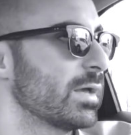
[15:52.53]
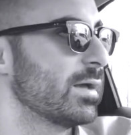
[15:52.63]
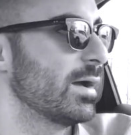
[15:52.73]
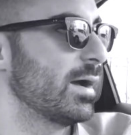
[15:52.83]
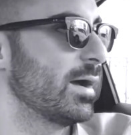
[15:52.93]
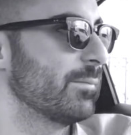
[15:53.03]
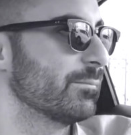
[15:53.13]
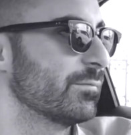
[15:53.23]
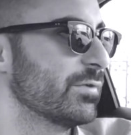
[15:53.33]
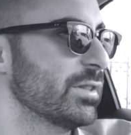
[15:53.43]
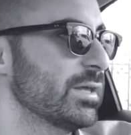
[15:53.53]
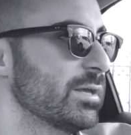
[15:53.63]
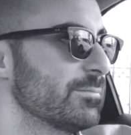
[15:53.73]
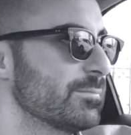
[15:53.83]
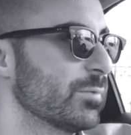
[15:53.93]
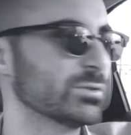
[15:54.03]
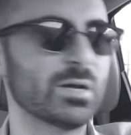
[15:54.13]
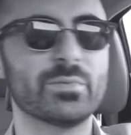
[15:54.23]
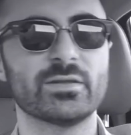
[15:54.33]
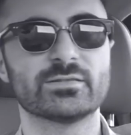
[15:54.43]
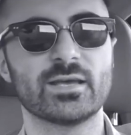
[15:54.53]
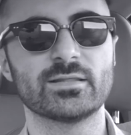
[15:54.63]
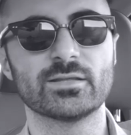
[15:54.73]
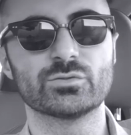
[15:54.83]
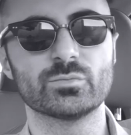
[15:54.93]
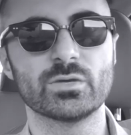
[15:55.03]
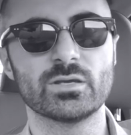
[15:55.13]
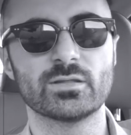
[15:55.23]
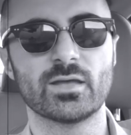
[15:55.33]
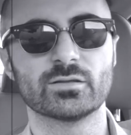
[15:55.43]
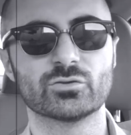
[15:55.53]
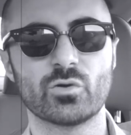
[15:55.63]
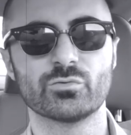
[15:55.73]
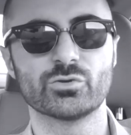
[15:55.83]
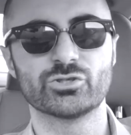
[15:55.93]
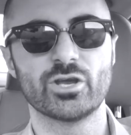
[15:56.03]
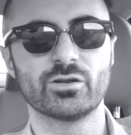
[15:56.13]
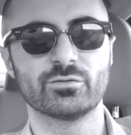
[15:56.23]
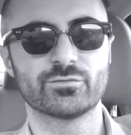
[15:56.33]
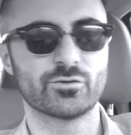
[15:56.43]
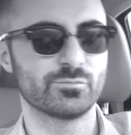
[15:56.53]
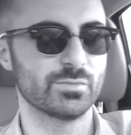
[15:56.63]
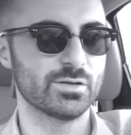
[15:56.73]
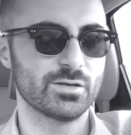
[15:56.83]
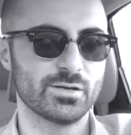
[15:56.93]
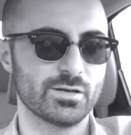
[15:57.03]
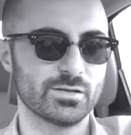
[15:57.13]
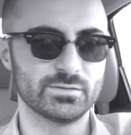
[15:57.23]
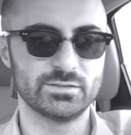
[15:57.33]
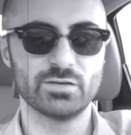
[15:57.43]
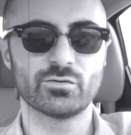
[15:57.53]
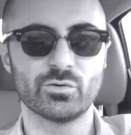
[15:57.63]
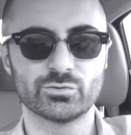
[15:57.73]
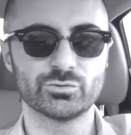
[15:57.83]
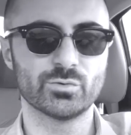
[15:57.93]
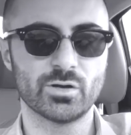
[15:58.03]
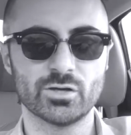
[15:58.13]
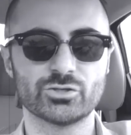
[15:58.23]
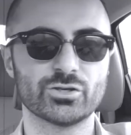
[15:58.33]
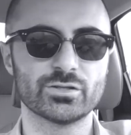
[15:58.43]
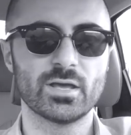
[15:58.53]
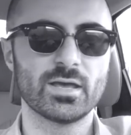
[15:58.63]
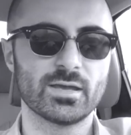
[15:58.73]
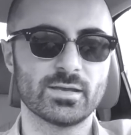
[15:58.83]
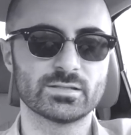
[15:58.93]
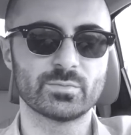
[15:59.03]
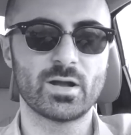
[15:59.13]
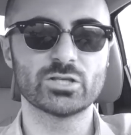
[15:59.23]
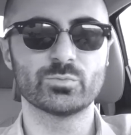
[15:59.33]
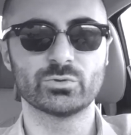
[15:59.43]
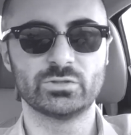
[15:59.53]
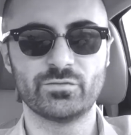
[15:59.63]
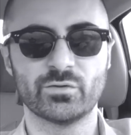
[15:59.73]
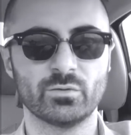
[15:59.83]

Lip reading: Really, when somebody said that to me, that growing your channel from 0 to 100 is much more difficult